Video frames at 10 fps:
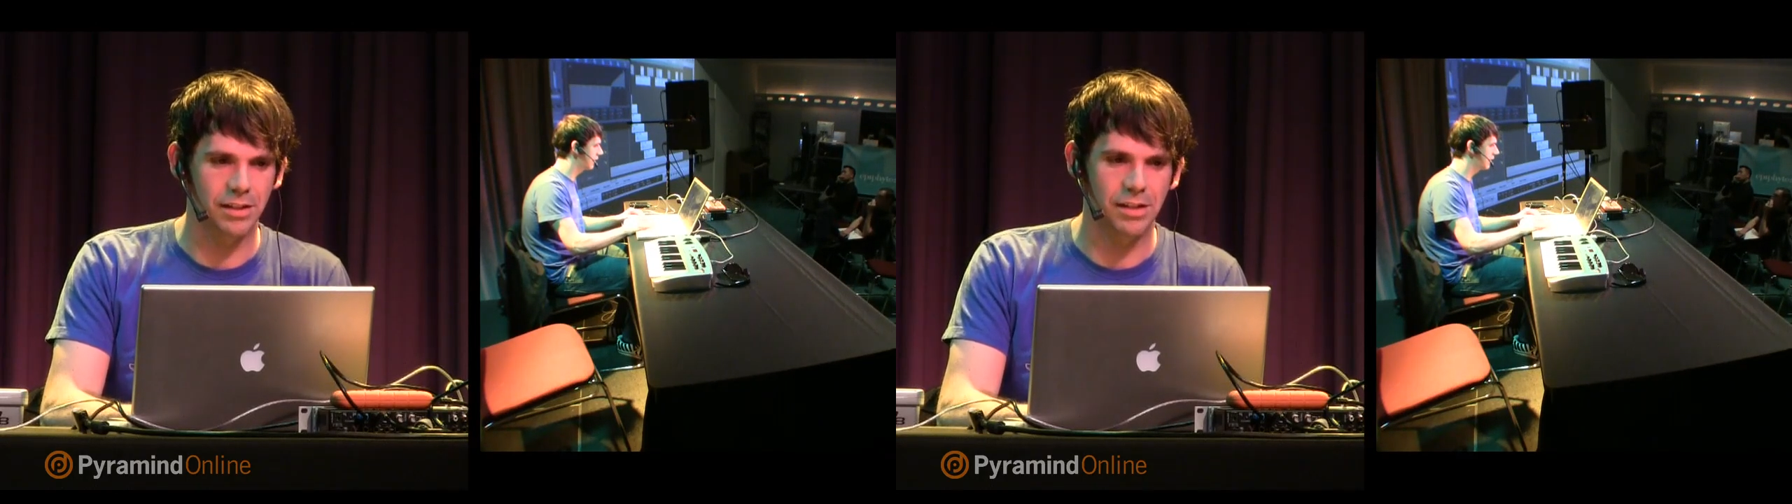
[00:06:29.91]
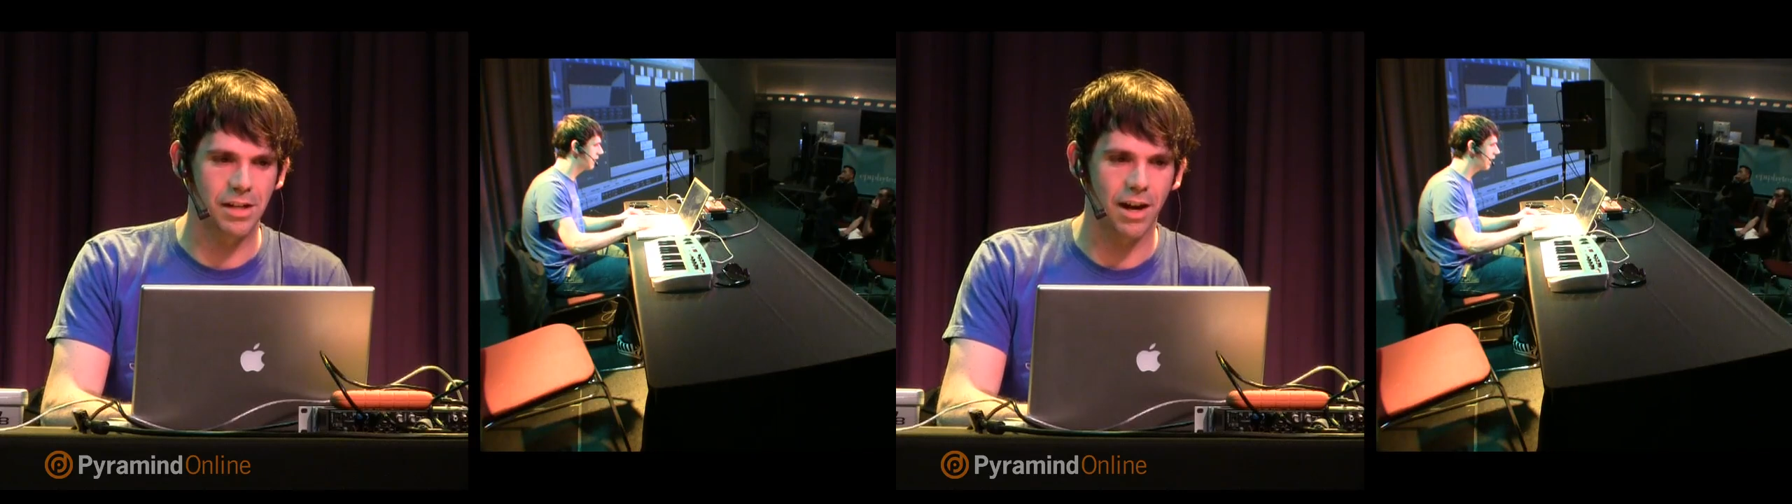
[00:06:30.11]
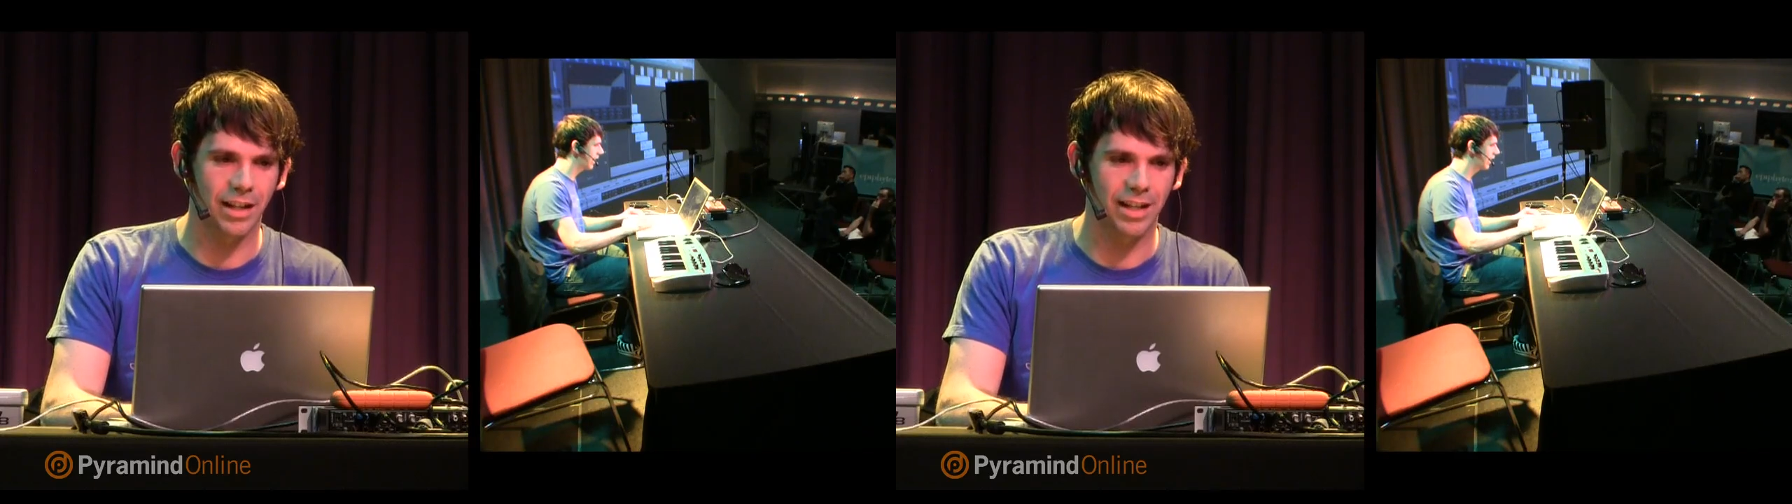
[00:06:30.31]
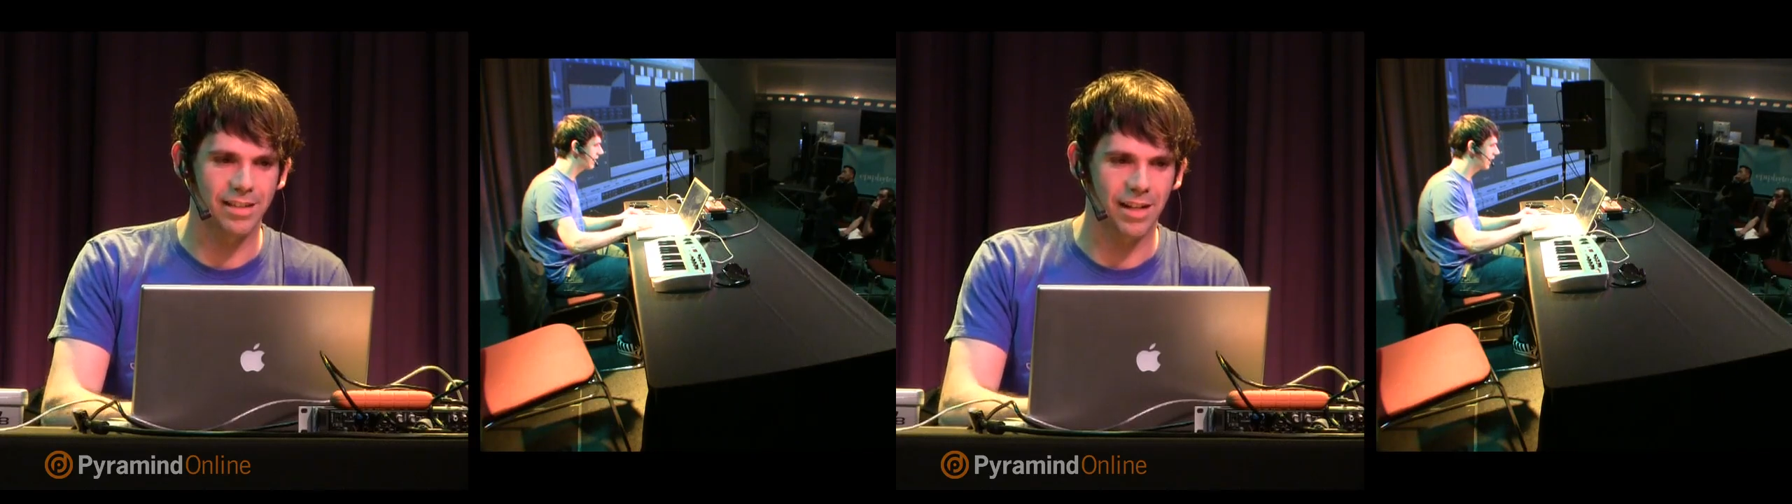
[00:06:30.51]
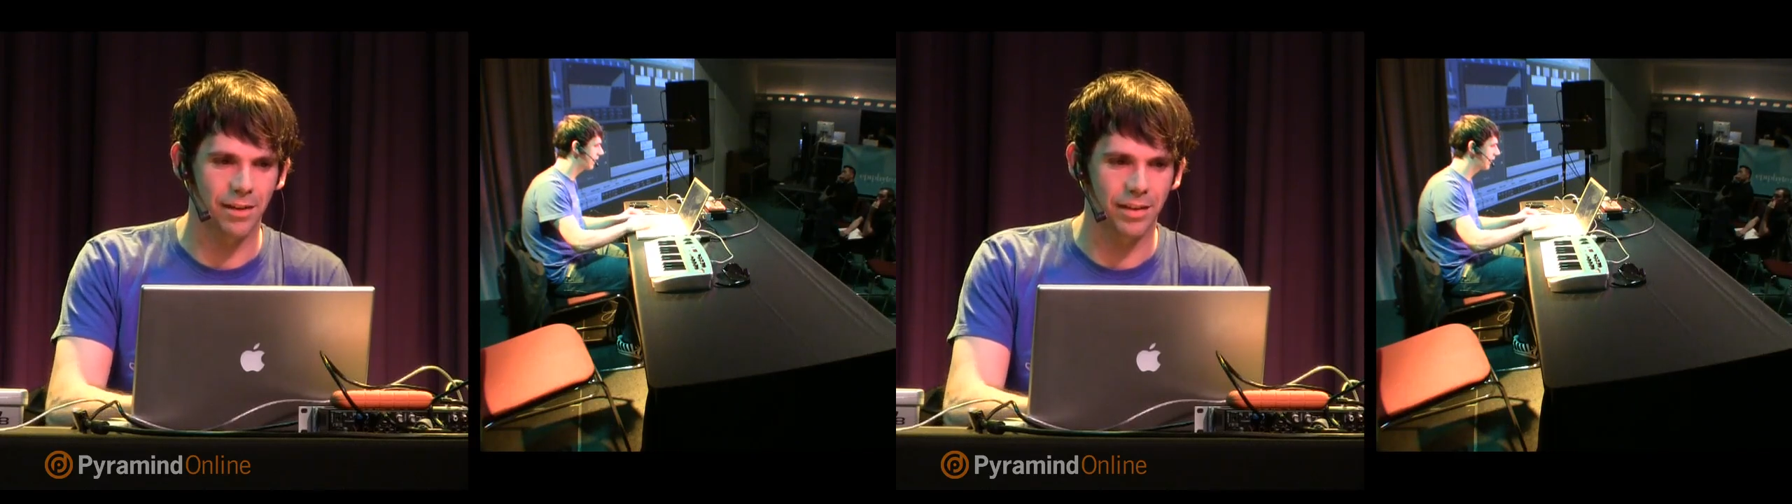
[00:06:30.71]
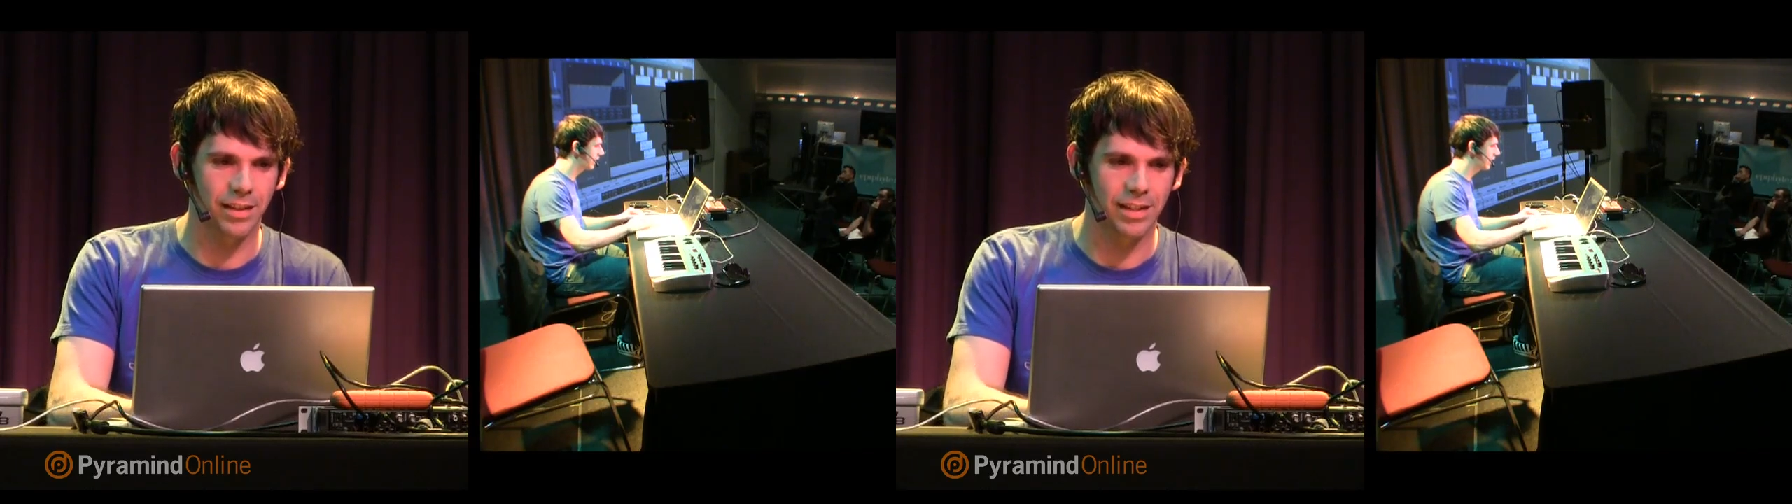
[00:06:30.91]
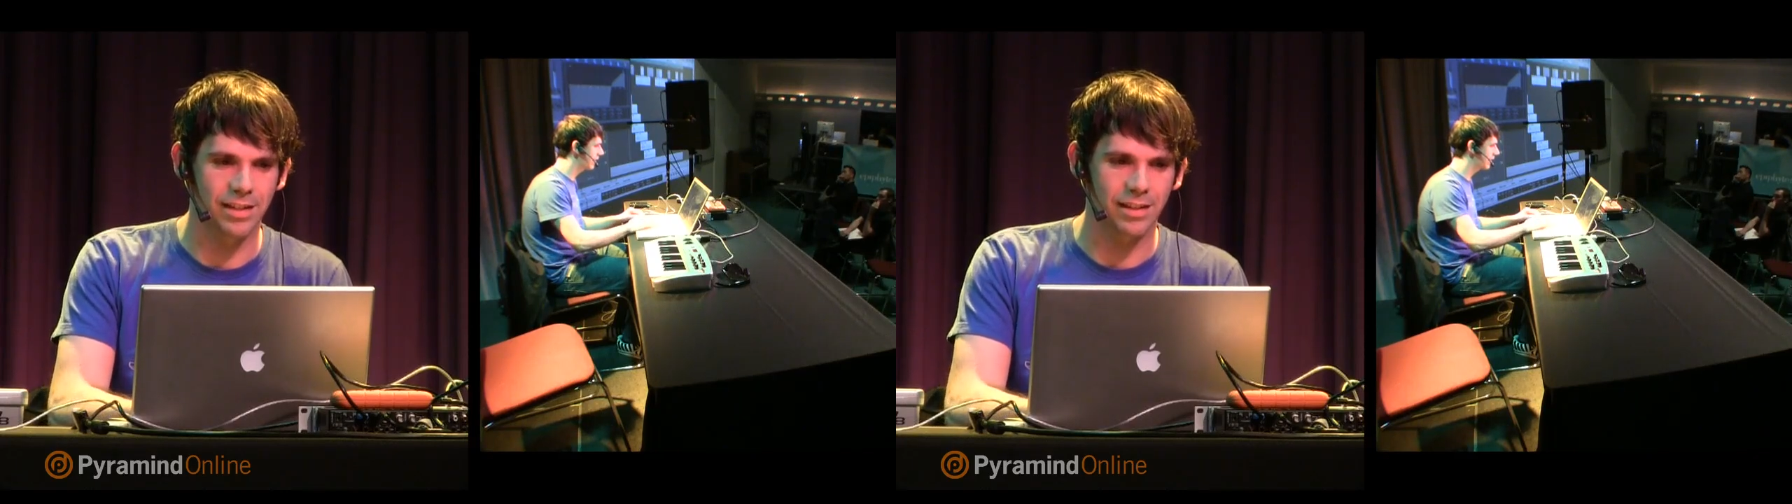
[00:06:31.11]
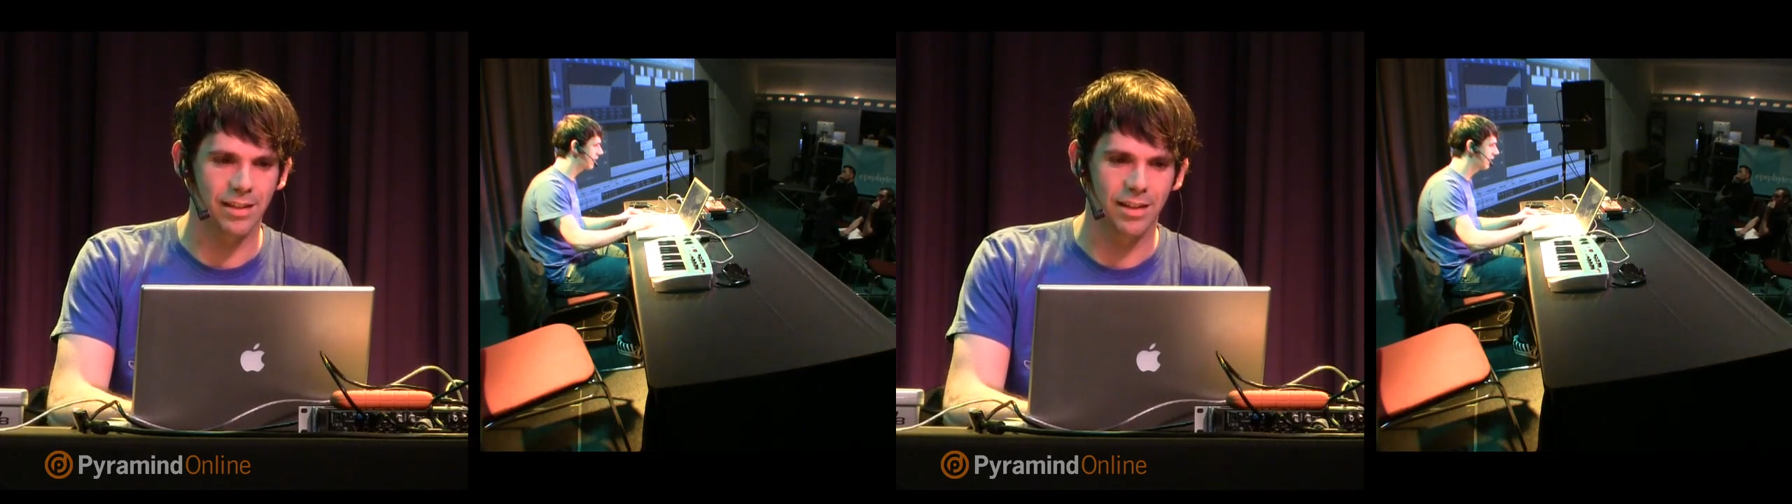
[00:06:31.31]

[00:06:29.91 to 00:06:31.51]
knocking sound than these